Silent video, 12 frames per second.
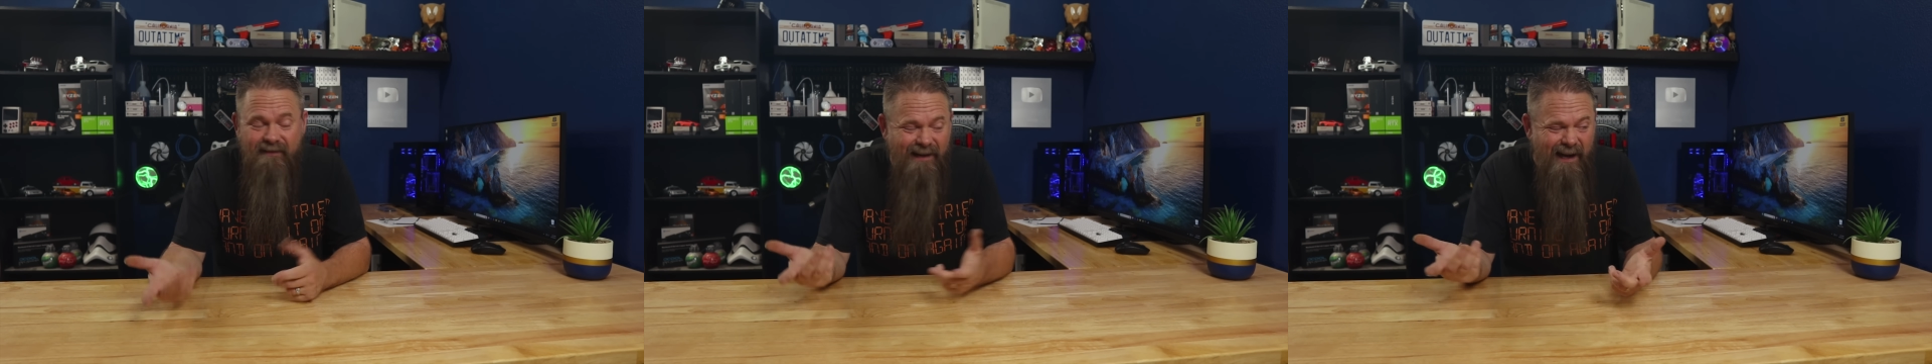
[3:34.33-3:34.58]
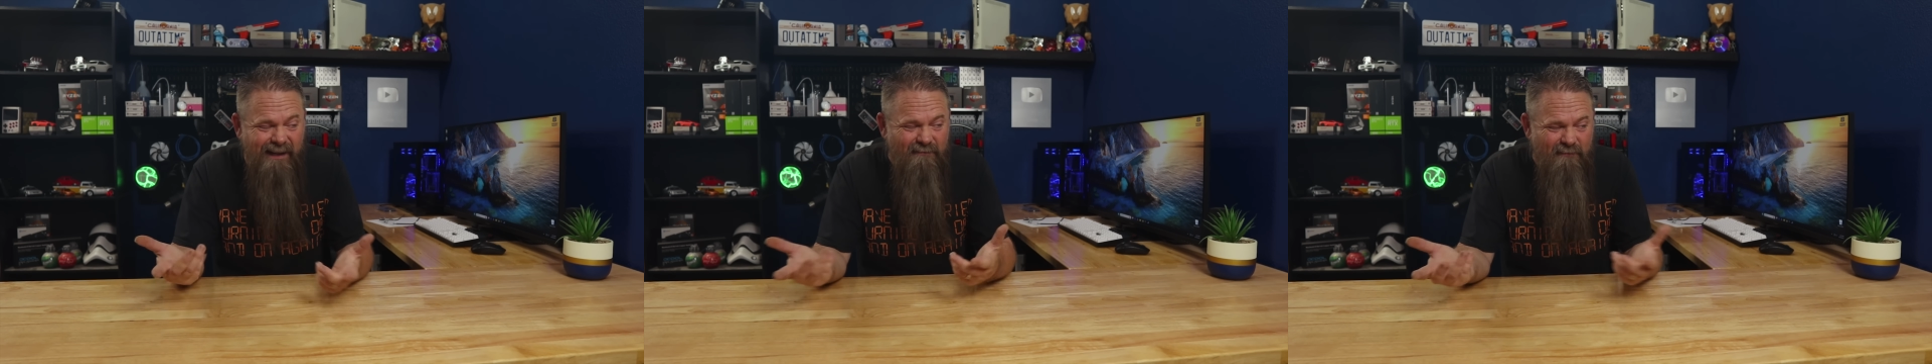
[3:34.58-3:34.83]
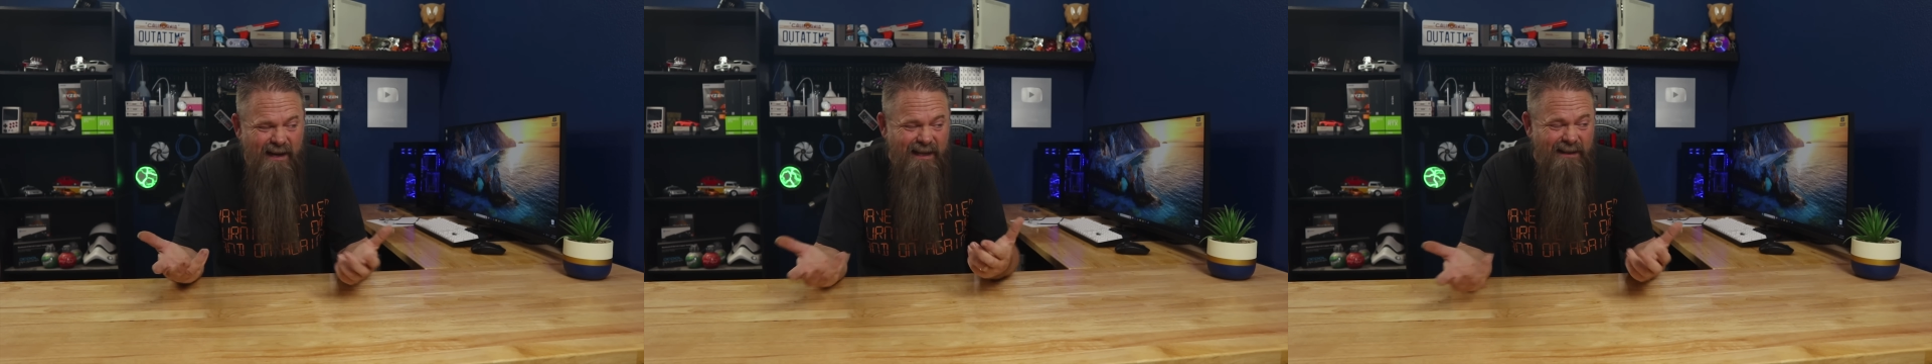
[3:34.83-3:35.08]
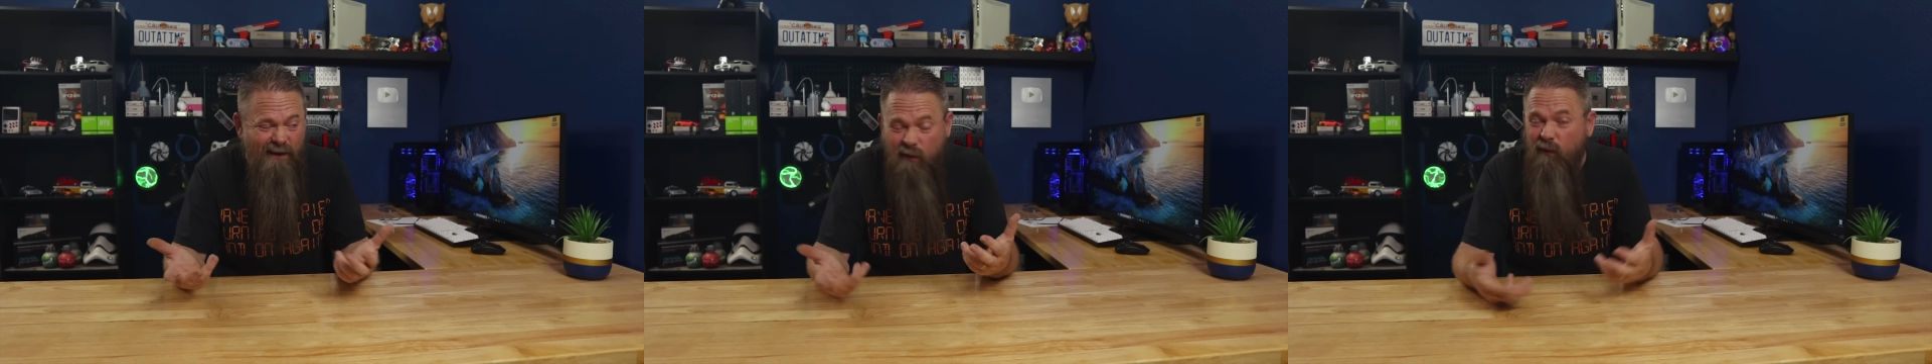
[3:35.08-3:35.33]
kind of
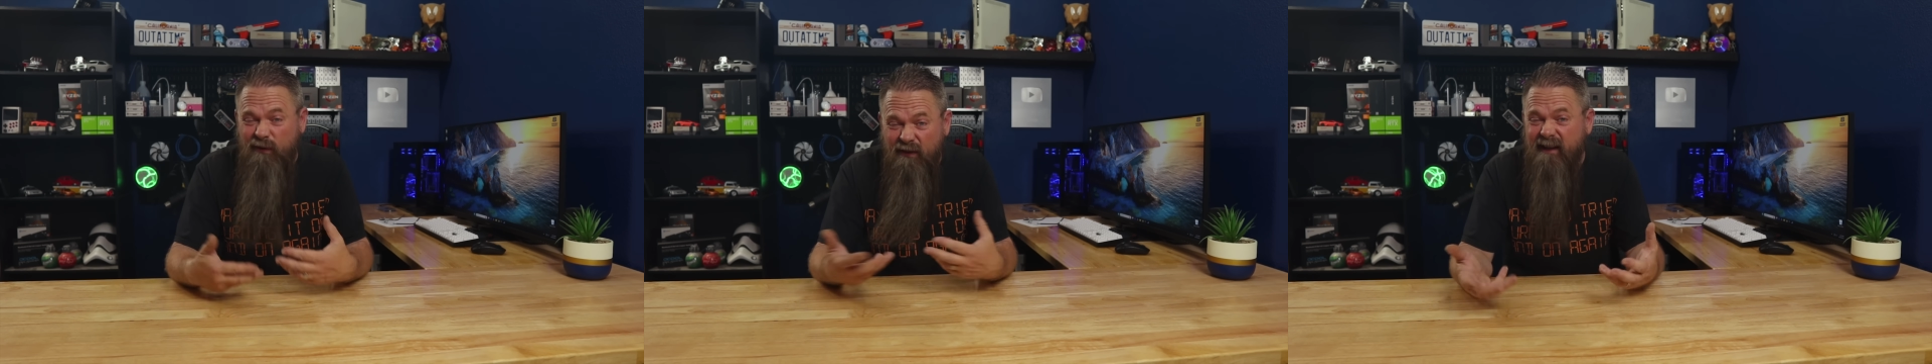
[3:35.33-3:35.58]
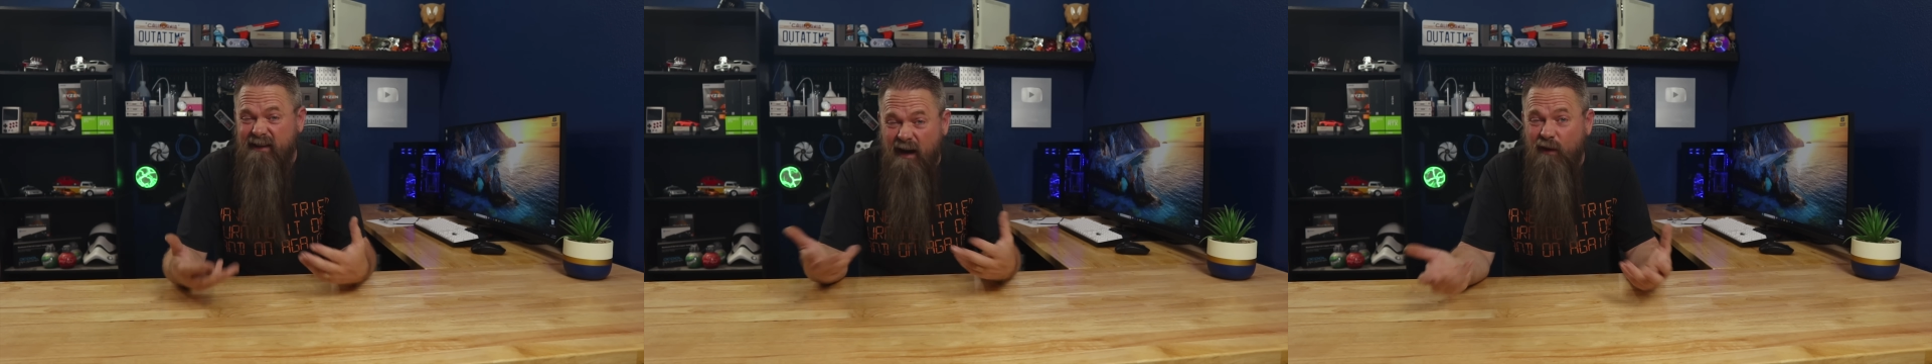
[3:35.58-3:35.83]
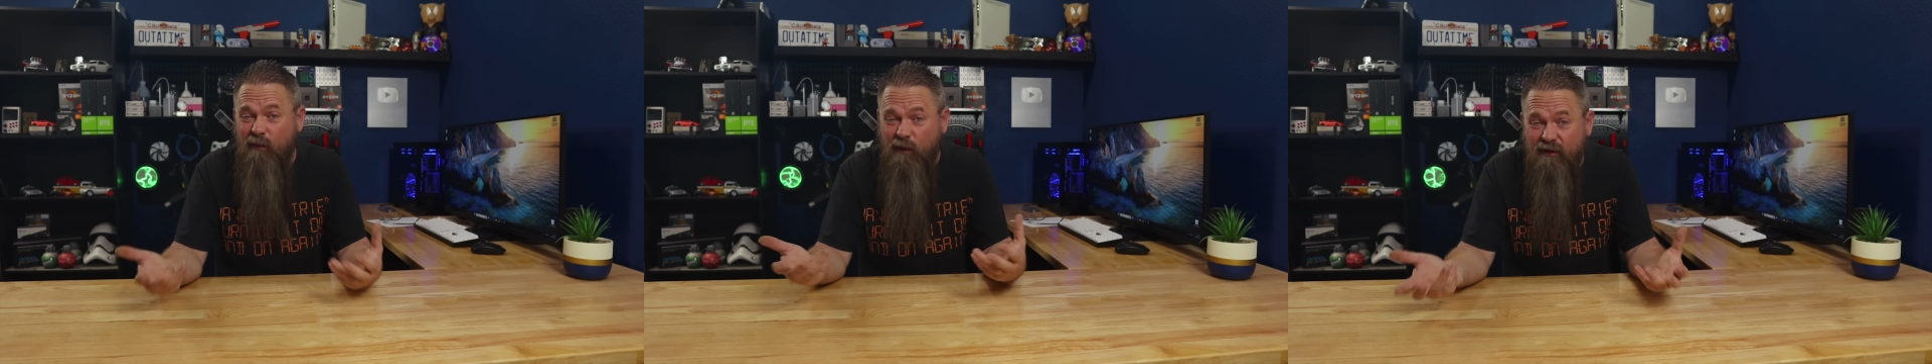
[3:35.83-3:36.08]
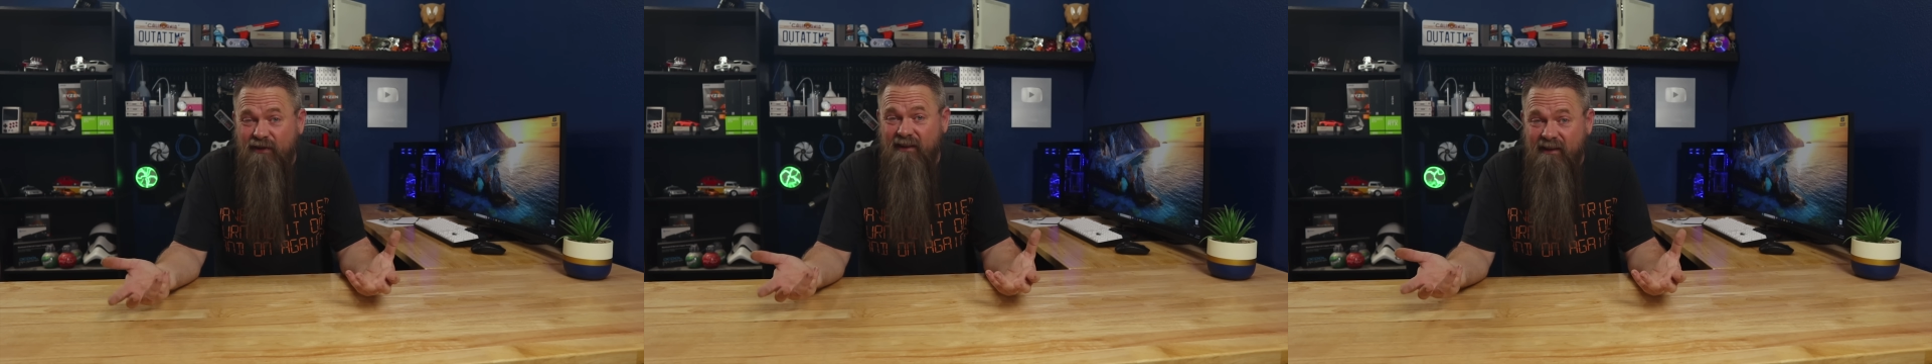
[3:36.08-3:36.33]
making the whole thing not
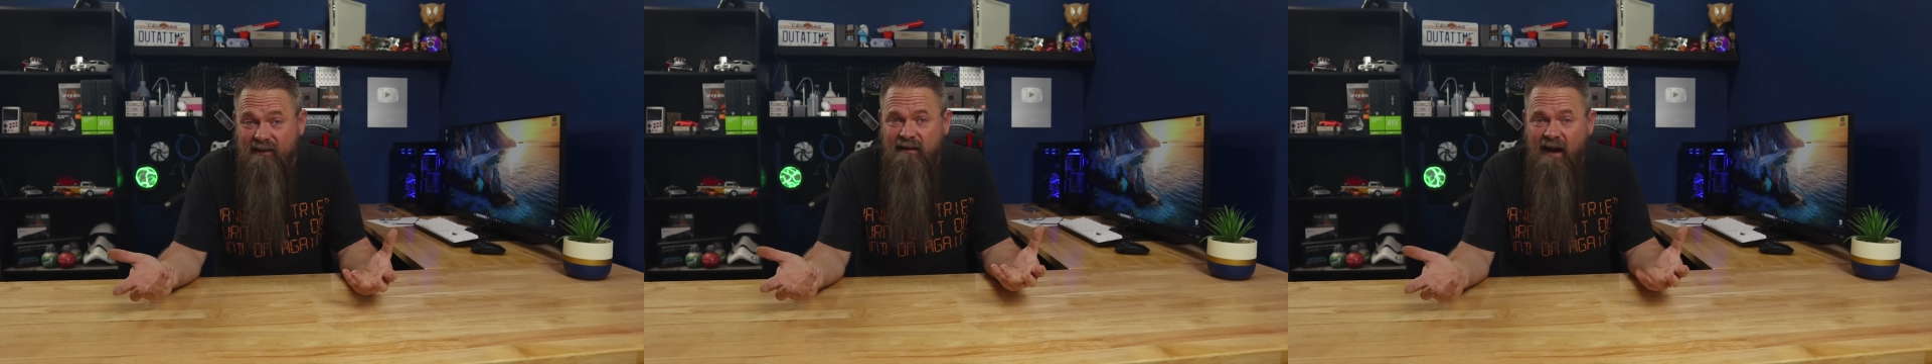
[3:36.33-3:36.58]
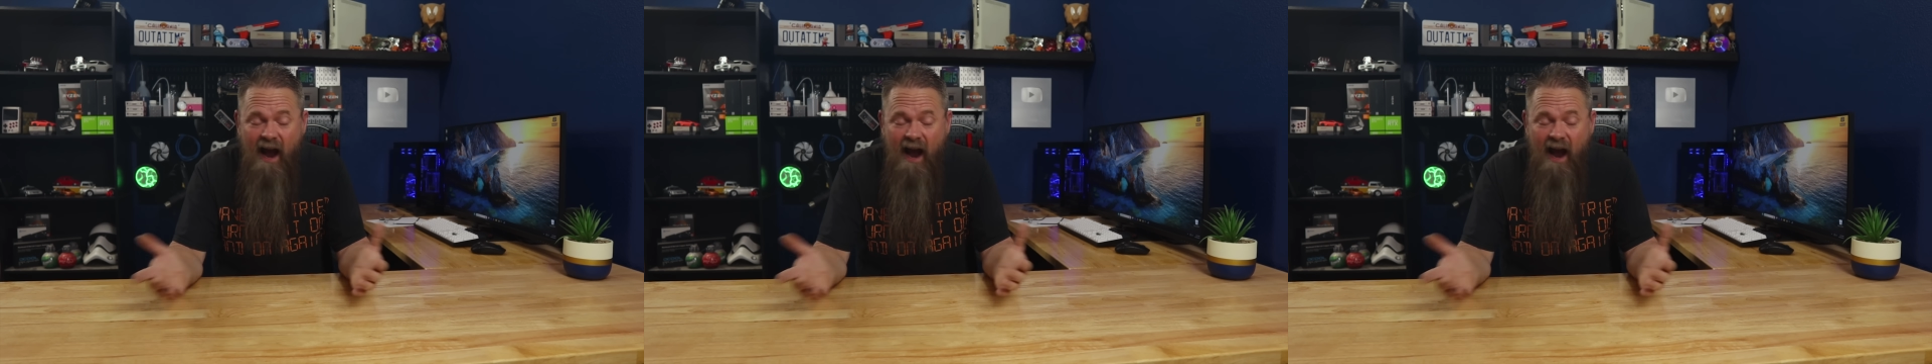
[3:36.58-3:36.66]
worth it.